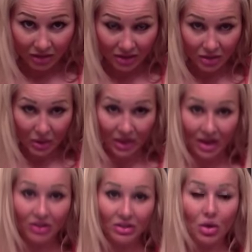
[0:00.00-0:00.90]
so I can
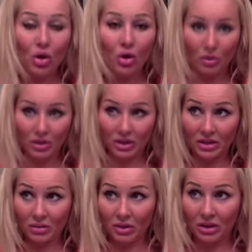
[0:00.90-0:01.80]
actually hold
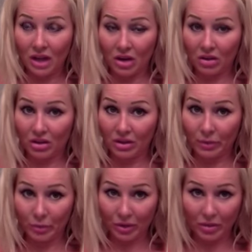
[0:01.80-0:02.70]
it without a glove or
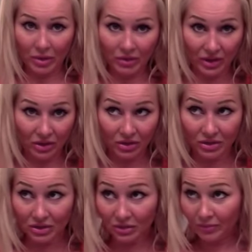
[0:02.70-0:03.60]
burning my
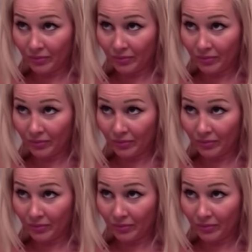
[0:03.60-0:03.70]
fingers.